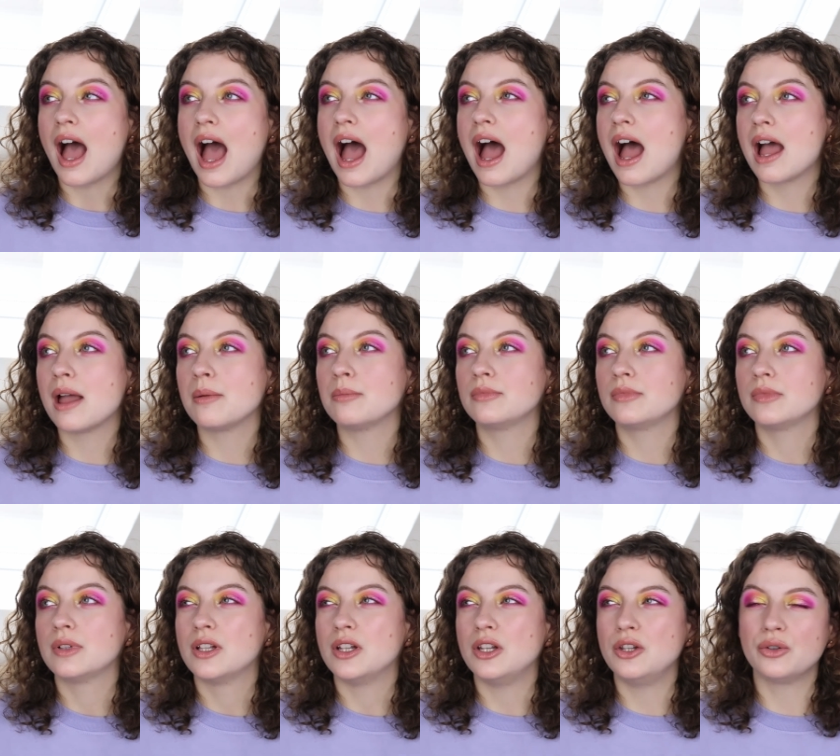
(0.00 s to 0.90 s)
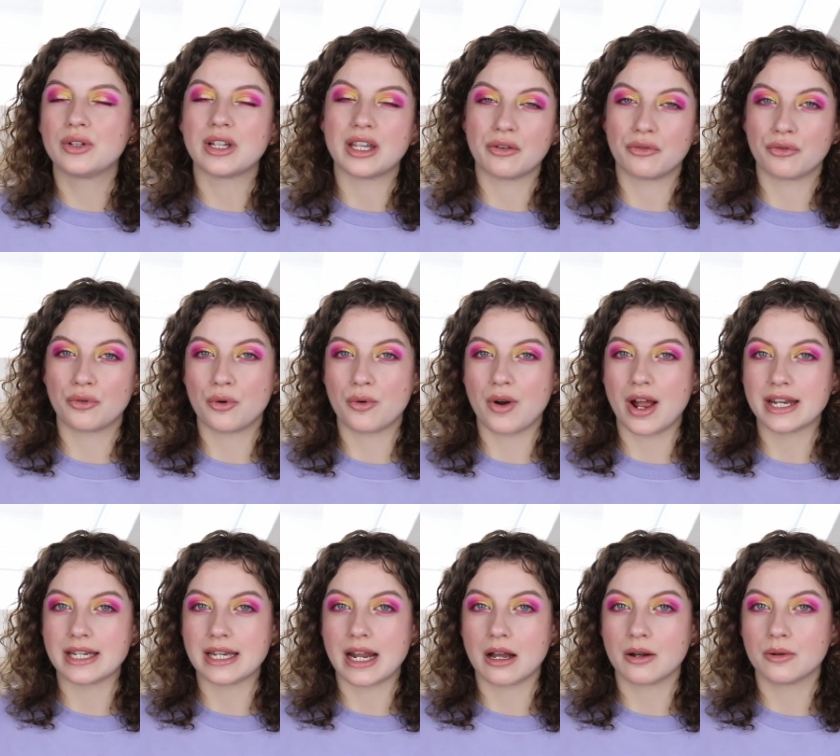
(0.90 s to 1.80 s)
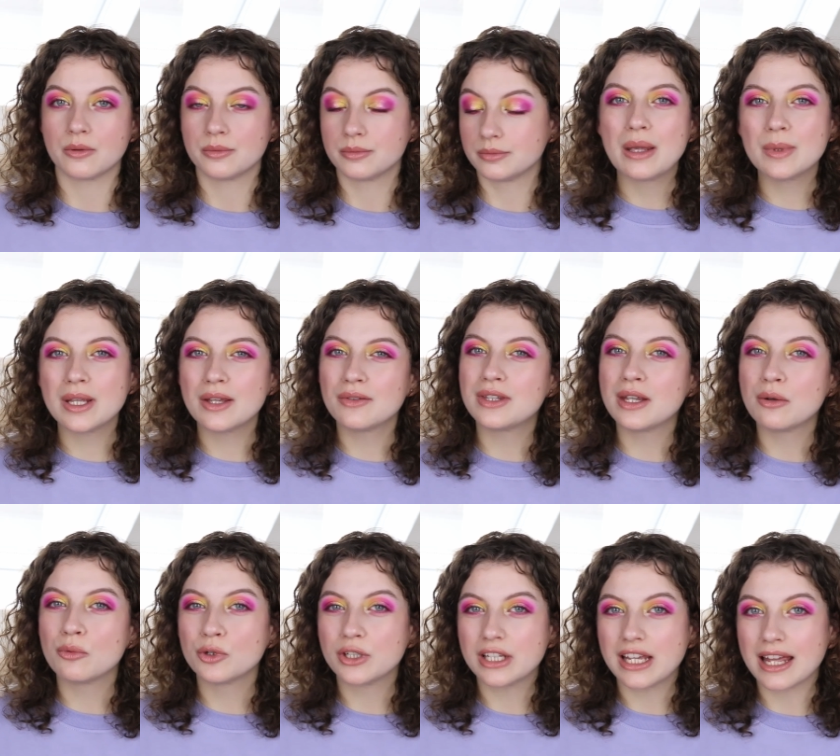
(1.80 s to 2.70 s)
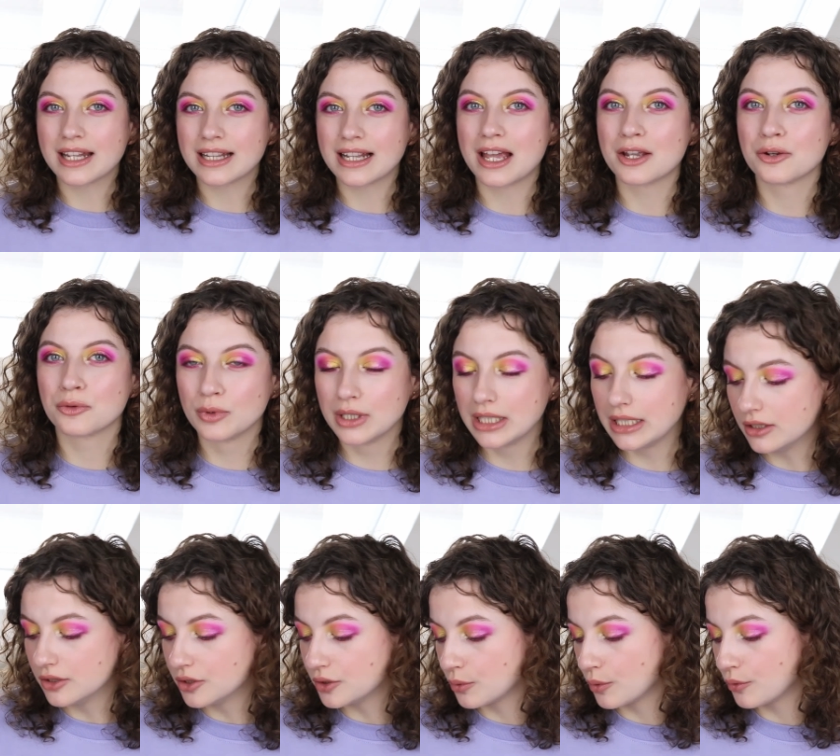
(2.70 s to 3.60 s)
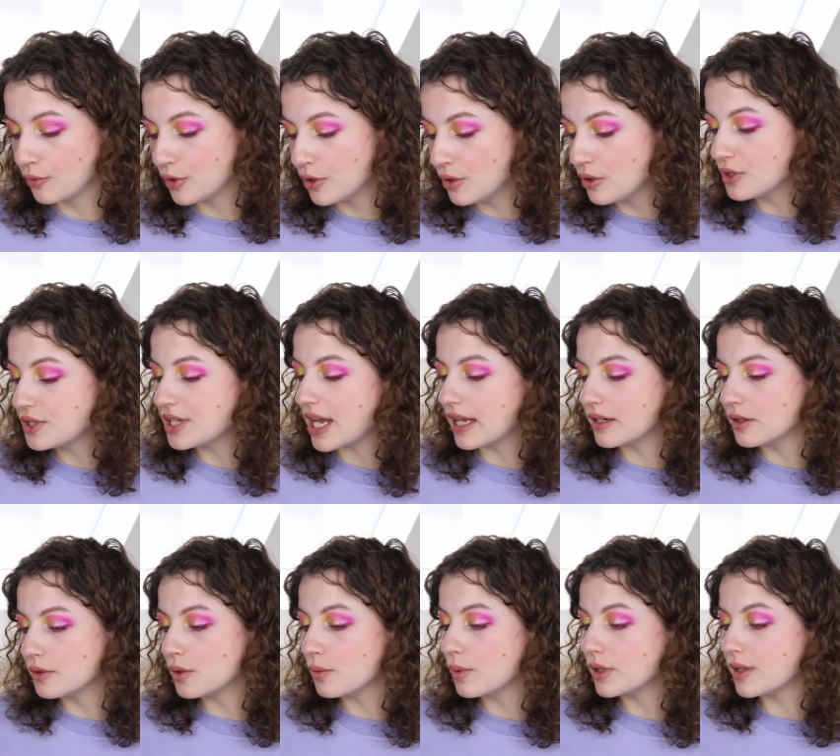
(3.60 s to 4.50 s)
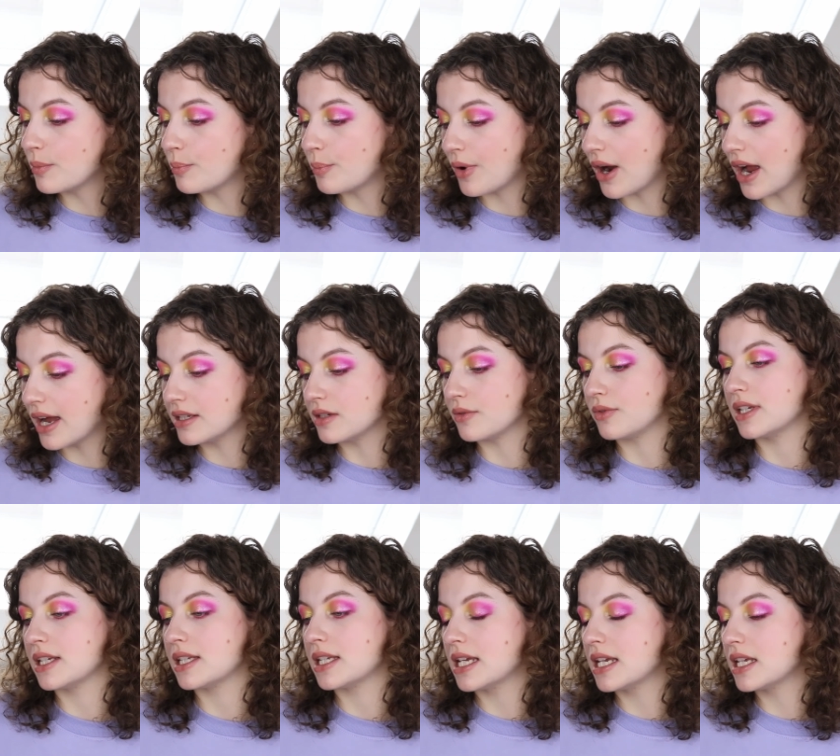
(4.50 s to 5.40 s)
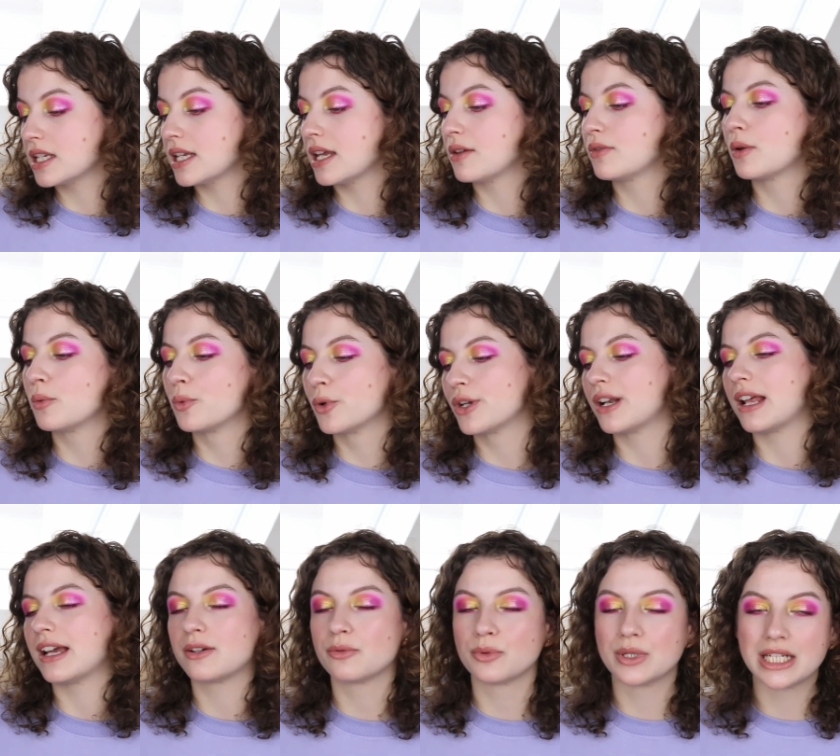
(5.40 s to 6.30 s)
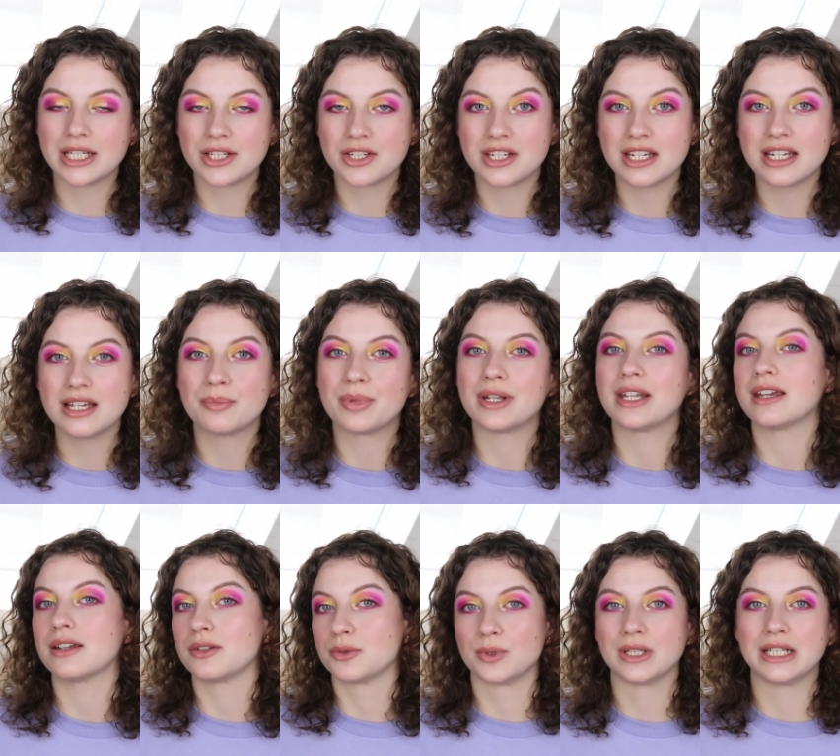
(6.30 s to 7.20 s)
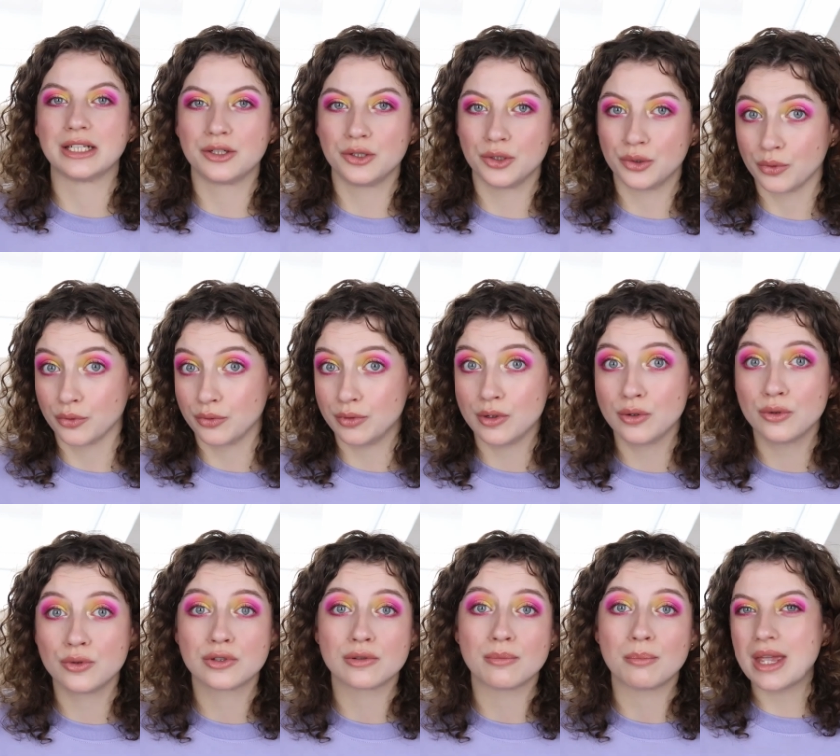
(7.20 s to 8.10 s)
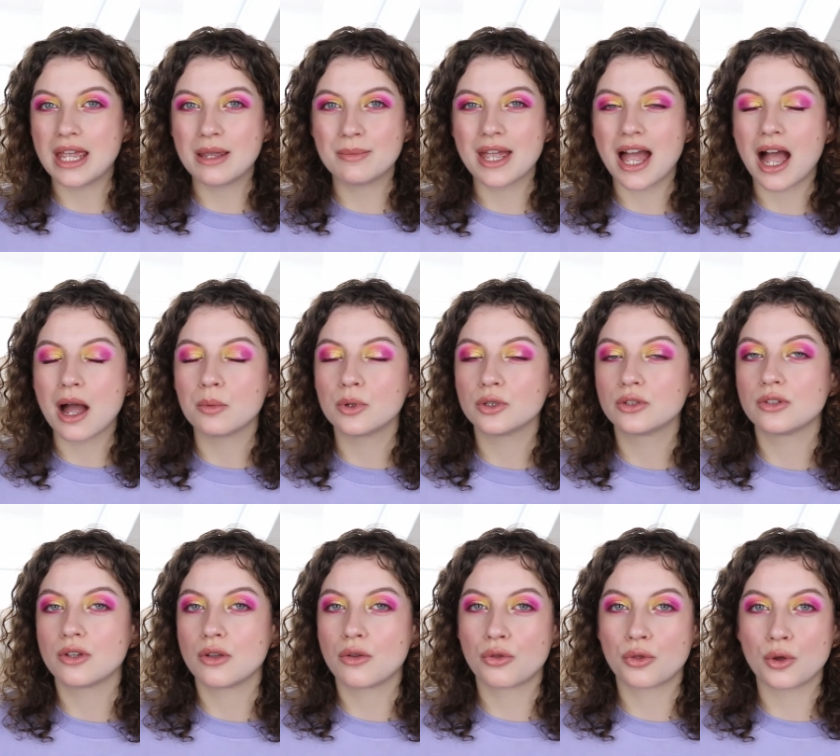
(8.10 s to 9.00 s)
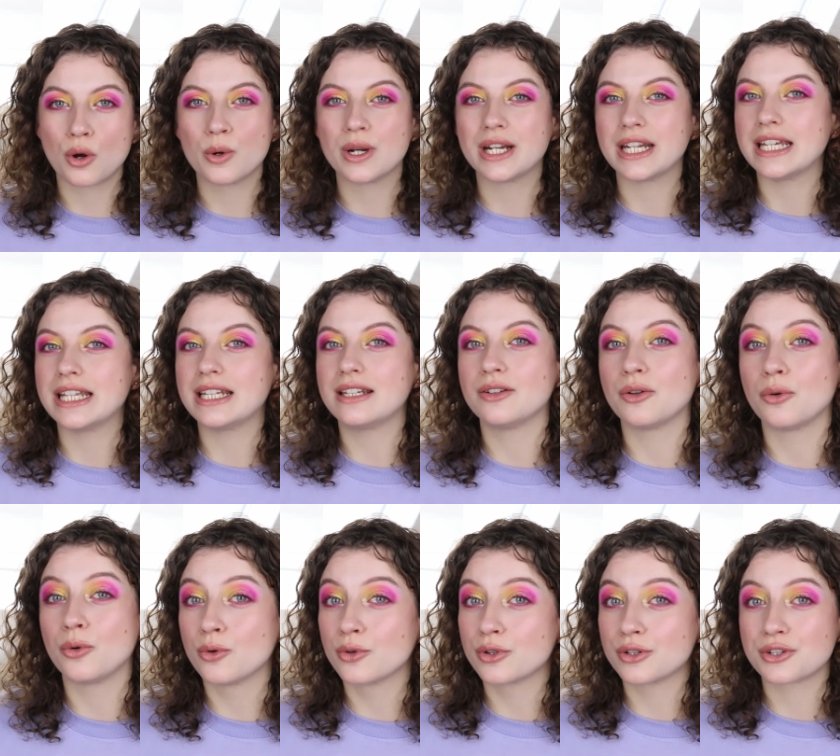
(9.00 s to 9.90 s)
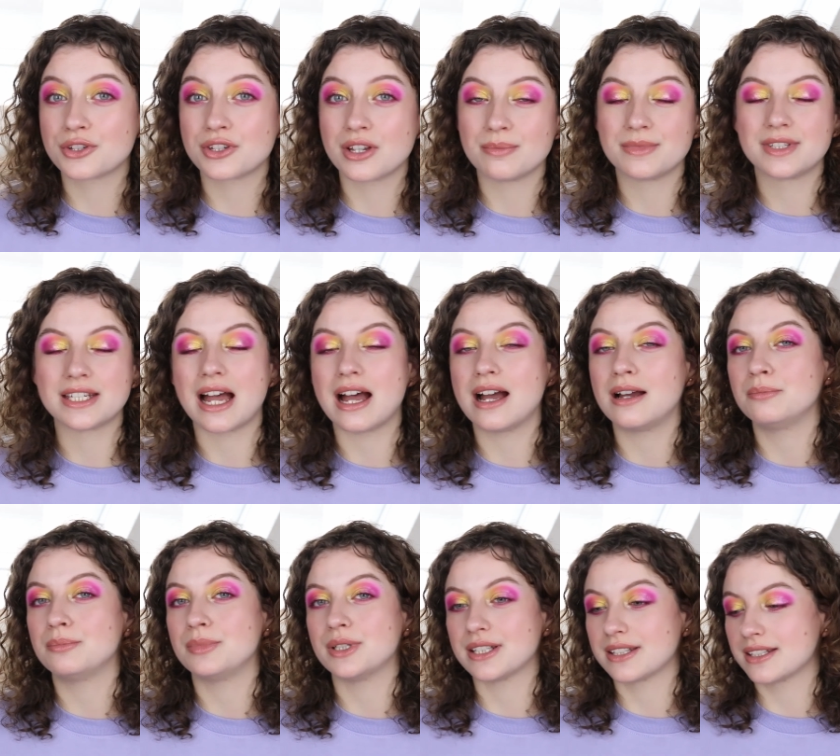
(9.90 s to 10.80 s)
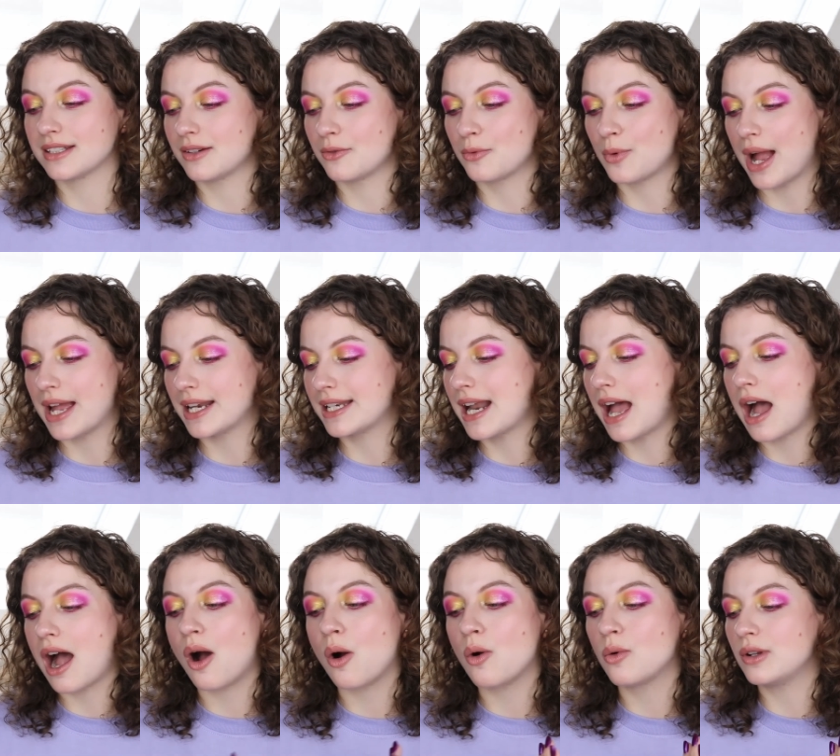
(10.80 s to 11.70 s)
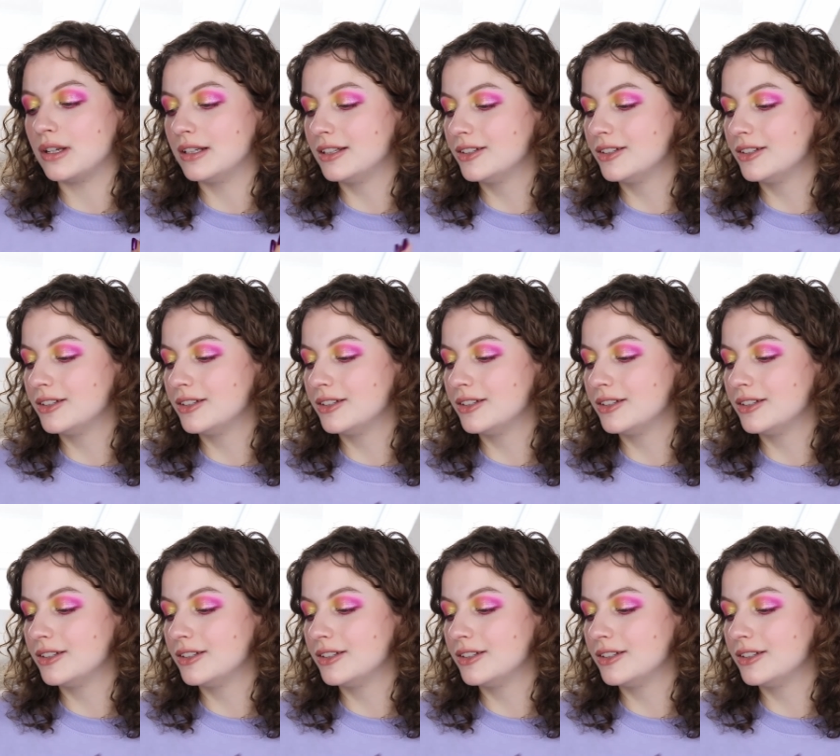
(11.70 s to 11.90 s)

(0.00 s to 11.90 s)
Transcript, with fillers: I'm looking for right now. Maybe if they would get like really good reviews, I don't know what the price of this is. If they were like really cheap and they had really good reviews, maybe I would throw it in an order sometime, but right now,